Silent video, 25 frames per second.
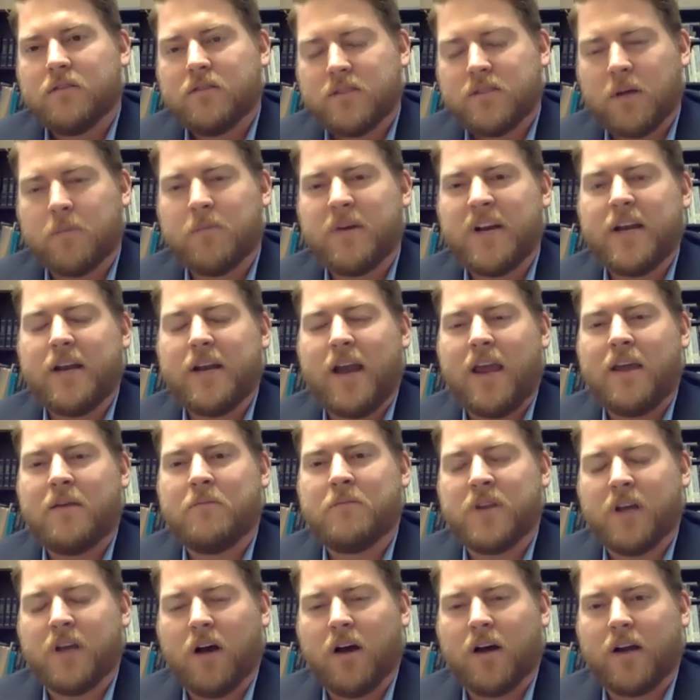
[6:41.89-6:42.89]
somebody
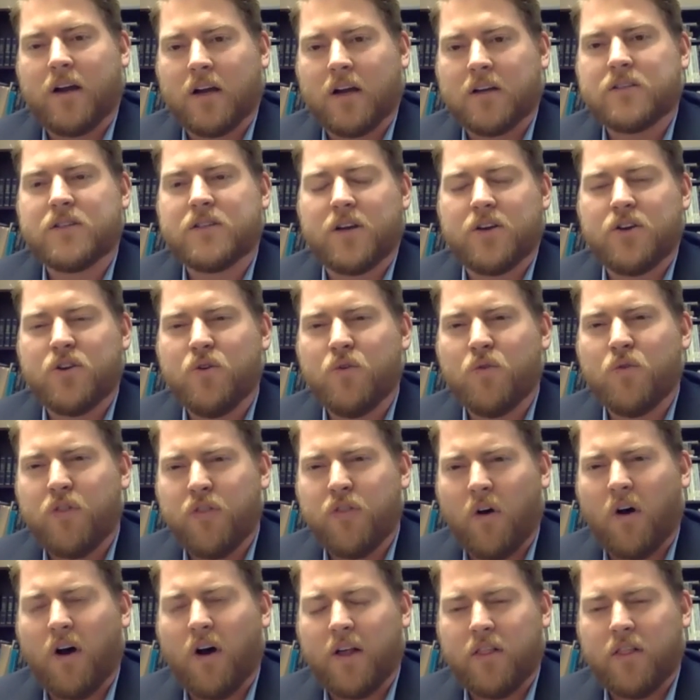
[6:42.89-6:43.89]
named Augustine who
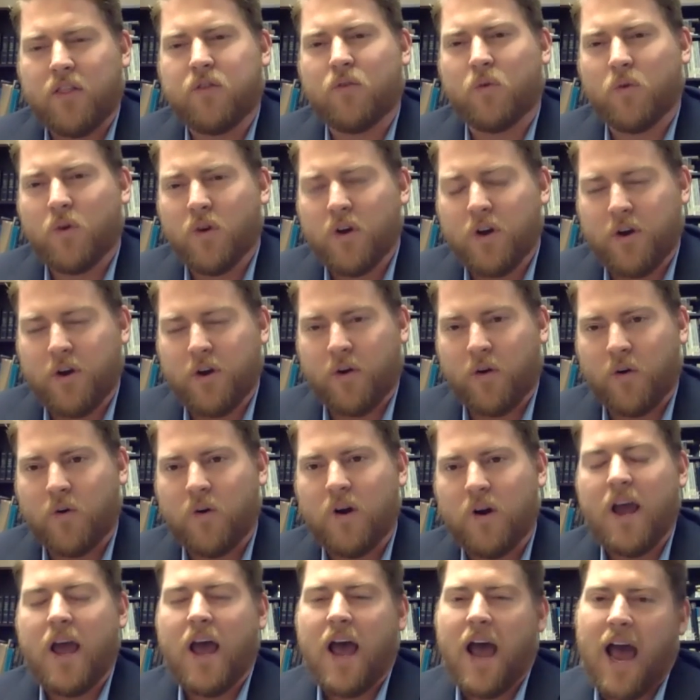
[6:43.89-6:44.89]
thought
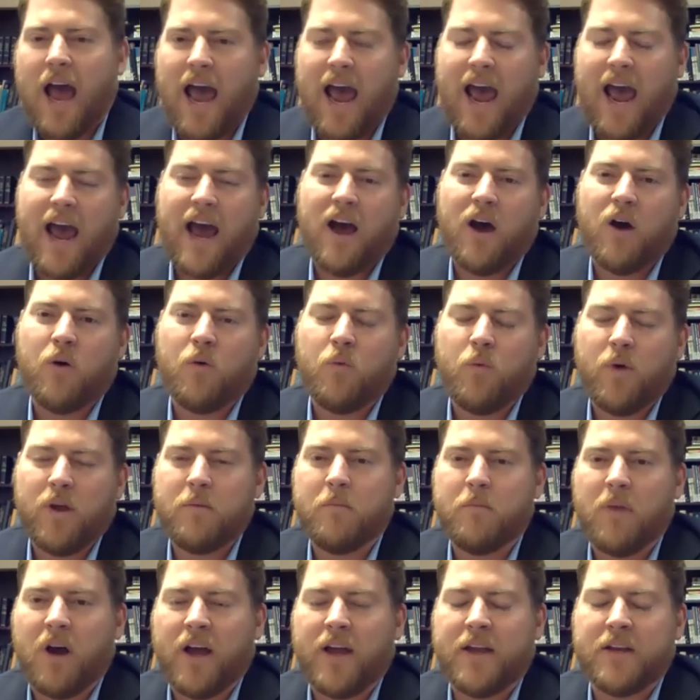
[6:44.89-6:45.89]
through how we
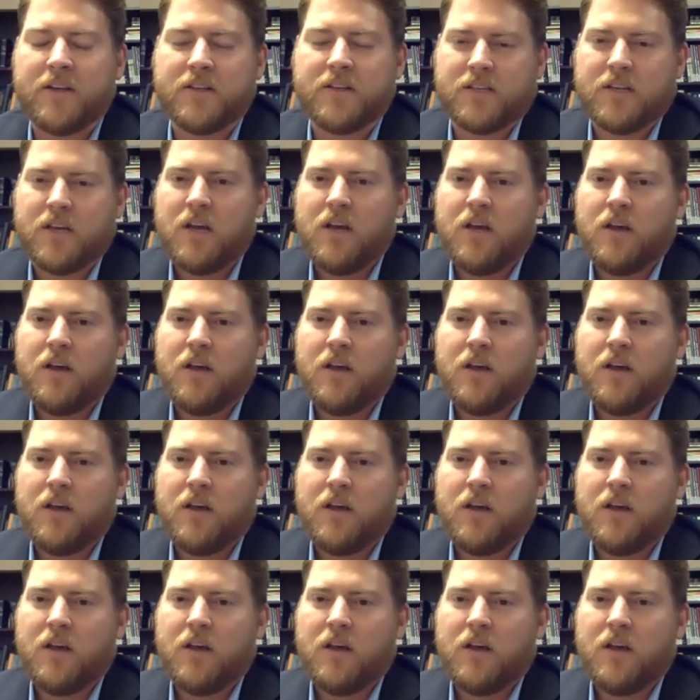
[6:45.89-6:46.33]
might